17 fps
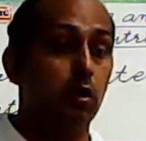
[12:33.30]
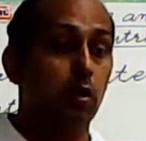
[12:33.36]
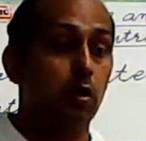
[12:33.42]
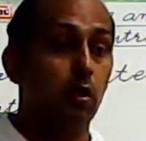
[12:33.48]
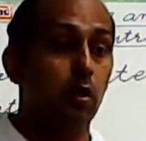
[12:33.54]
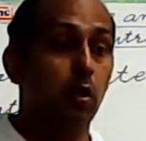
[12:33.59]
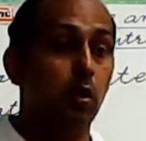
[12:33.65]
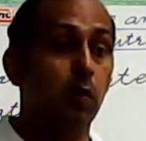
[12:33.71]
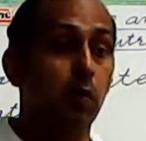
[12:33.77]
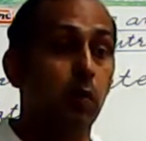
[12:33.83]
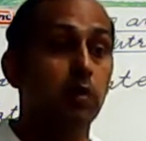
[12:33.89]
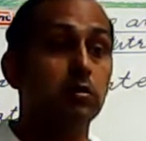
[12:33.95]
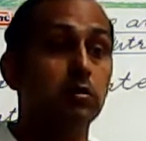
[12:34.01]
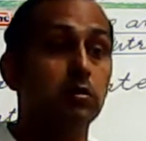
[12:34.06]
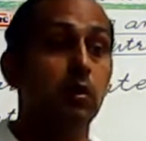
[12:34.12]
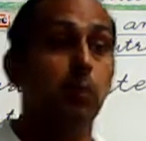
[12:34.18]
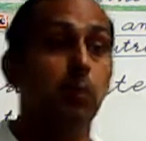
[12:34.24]

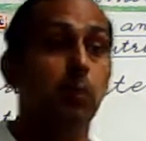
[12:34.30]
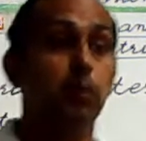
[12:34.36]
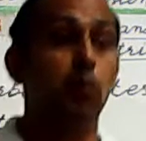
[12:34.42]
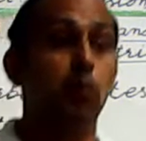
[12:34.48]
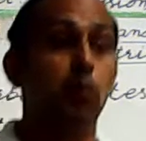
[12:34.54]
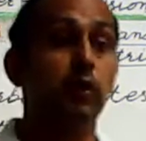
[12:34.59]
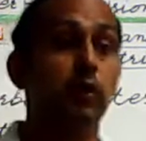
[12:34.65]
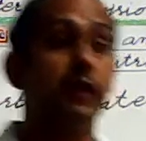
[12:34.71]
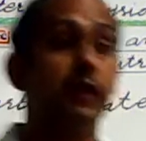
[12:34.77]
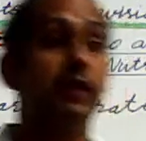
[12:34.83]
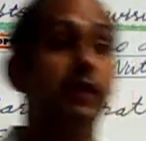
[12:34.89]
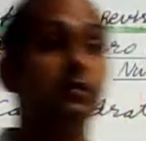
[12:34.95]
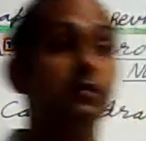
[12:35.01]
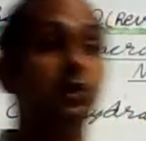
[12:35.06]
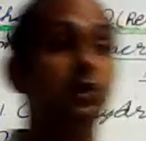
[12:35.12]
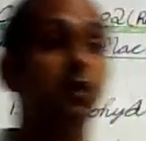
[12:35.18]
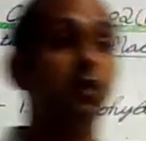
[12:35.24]
hormones. Protein is
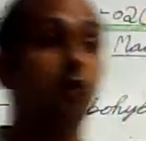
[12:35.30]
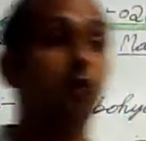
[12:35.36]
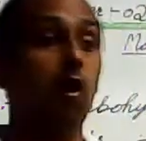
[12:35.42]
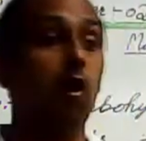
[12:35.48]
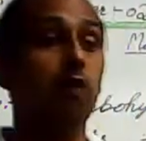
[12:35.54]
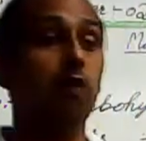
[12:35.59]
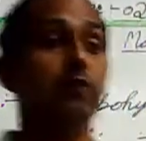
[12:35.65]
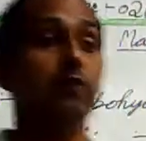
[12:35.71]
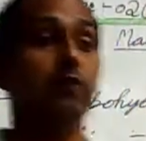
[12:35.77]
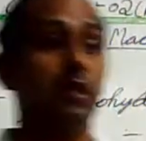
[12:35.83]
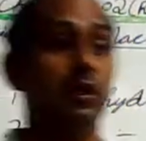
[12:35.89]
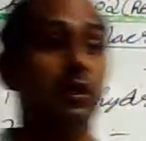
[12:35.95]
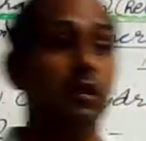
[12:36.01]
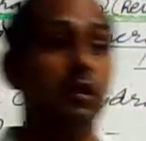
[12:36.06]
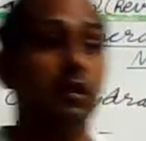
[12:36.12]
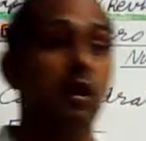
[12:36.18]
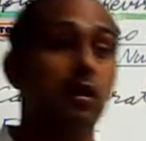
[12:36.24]
involved in
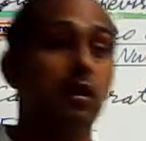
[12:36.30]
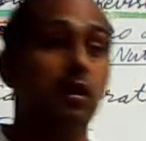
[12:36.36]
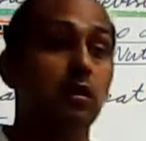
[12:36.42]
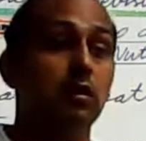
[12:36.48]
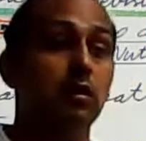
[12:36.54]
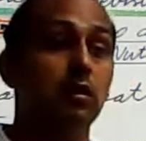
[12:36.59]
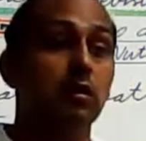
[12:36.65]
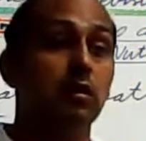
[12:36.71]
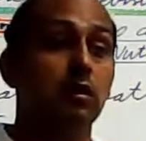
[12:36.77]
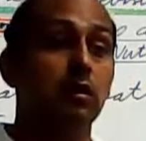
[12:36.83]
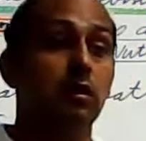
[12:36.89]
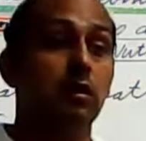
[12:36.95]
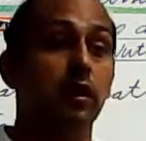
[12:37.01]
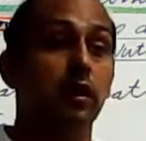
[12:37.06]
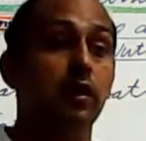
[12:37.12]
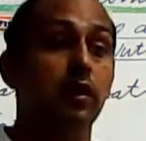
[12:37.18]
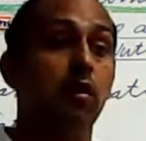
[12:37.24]
the
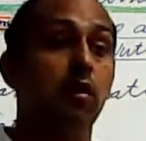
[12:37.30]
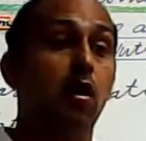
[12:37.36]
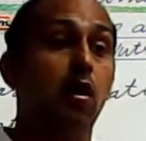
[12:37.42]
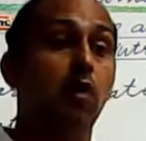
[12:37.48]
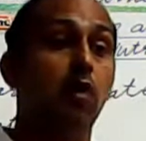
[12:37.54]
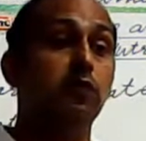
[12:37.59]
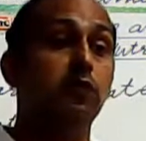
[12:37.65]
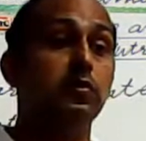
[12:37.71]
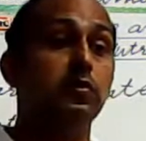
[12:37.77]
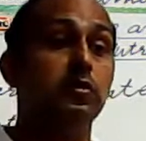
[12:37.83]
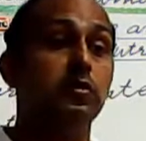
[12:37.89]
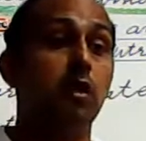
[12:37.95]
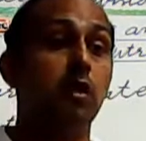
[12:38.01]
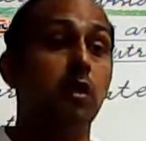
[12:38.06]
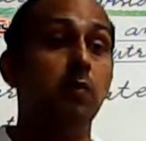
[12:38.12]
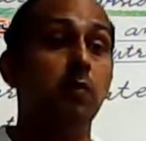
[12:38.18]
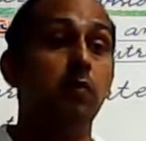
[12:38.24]
cutting of
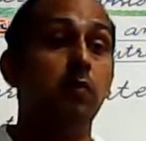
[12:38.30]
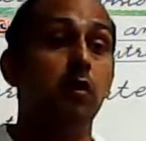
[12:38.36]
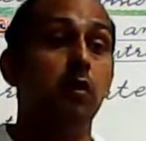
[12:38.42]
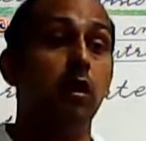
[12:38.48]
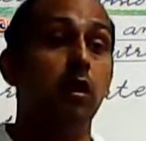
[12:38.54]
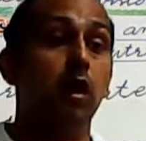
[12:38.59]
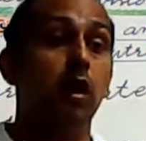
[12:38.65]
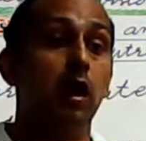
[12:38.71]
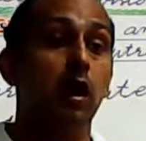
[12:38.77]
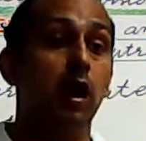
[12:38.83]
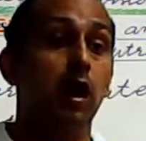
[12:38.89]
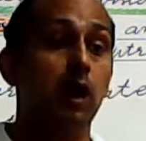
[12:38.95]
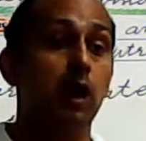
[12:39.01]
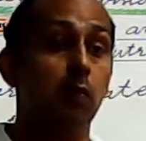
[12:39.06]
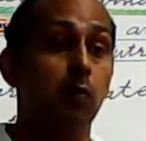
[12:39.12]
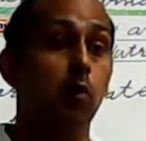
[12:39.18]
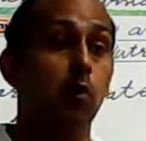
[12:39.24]
some
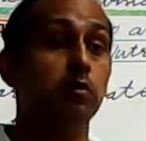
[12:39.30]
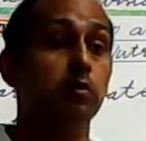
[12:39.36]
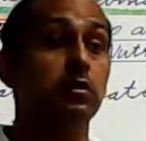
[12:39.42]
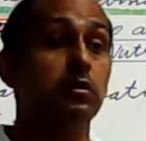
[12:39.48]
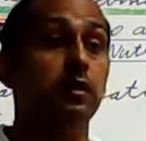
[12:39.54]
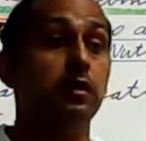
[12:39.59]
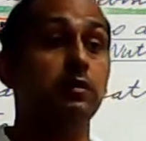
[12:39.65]
hormones.